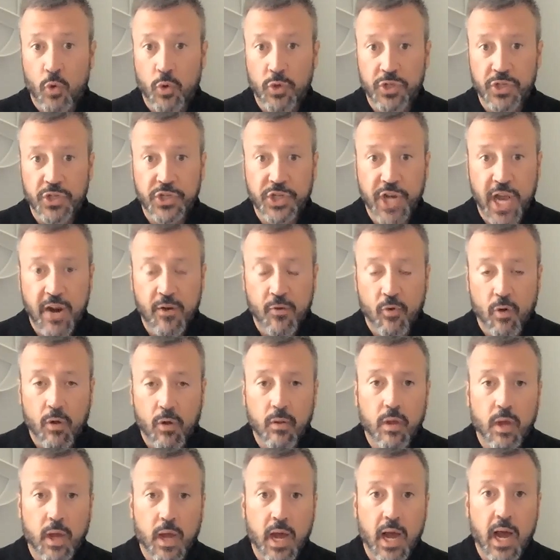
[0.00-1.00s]
in general.
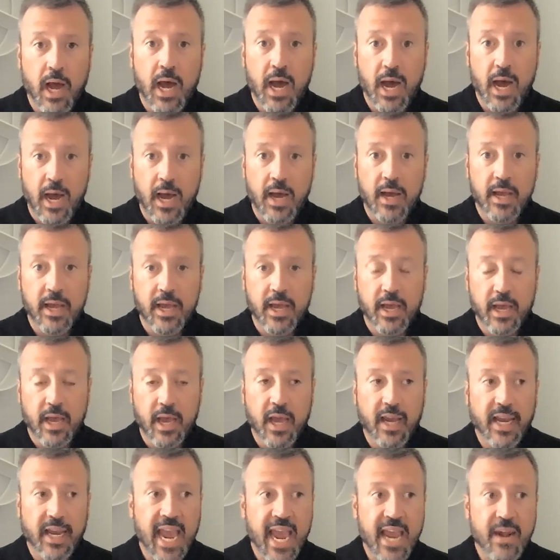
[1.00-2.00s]

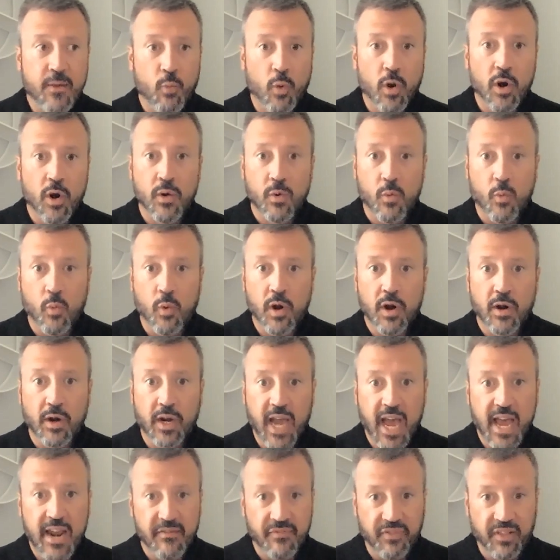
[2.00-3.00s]
Again, we're
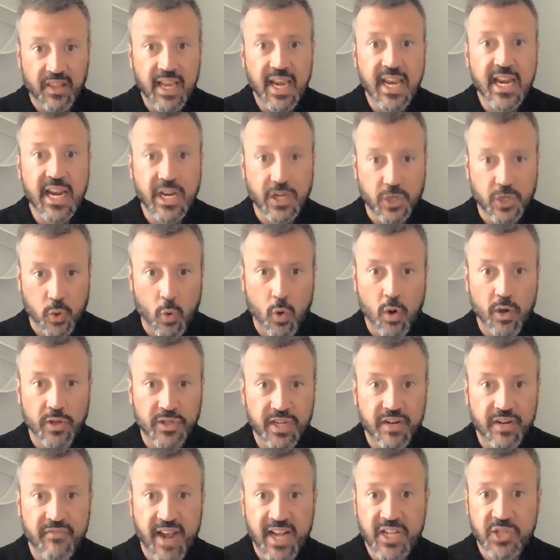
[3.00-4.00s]
kind of leaning towards
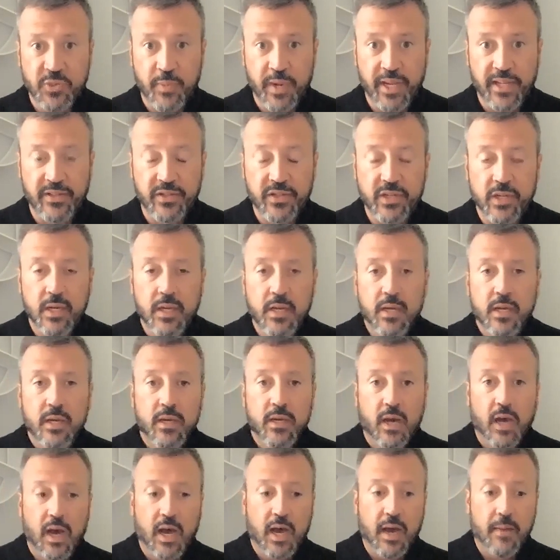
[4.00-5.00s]
investments
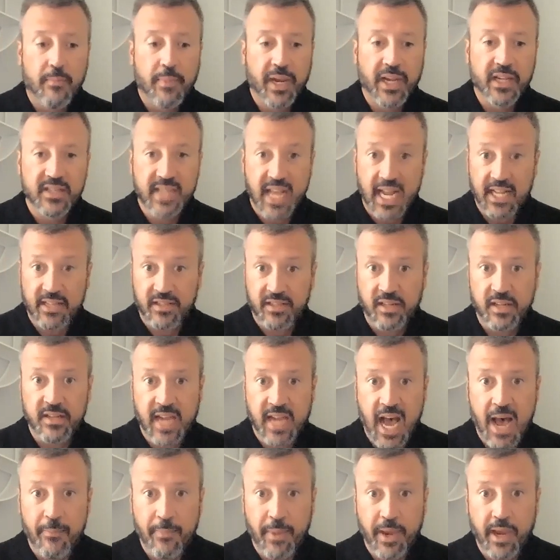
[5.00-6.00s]
because that's the
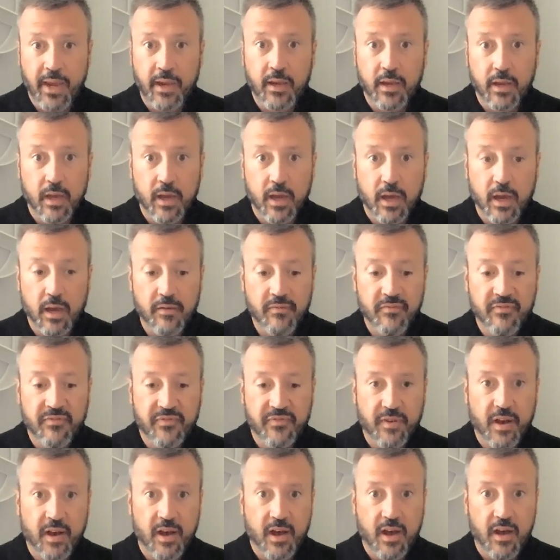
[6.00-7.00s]
topic of
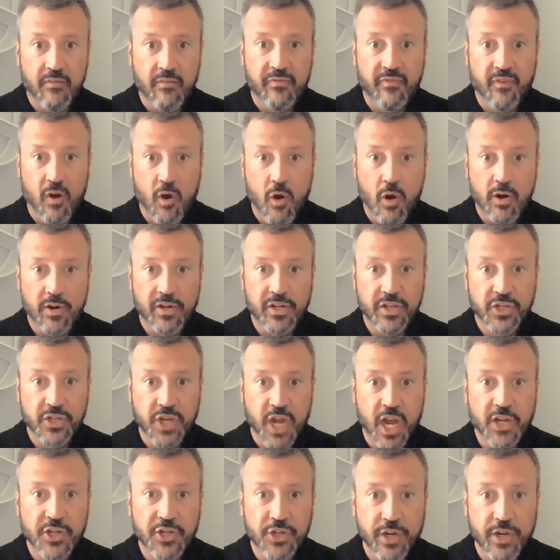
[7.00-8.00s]
our
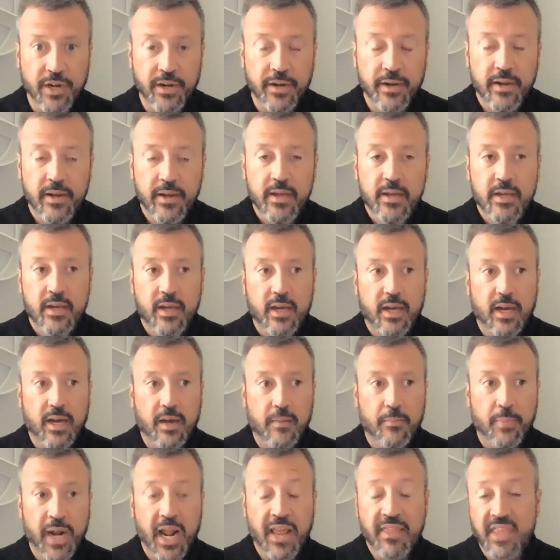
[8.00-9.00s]
discussion.
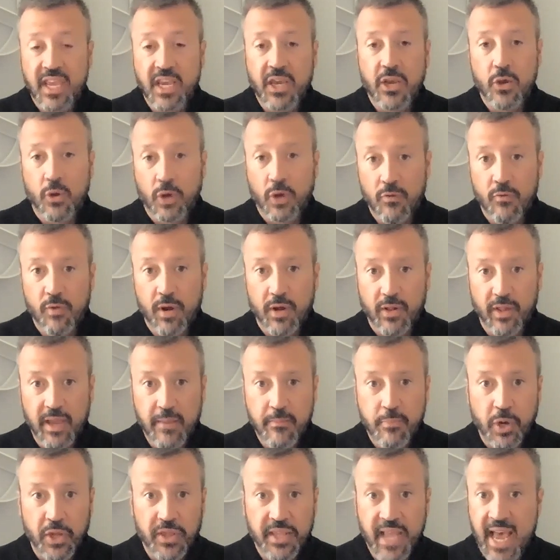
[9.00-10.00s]
But I think you can really
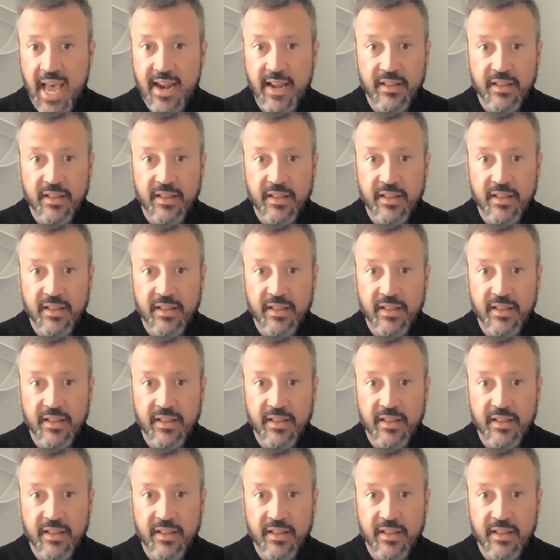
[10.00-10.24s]
put that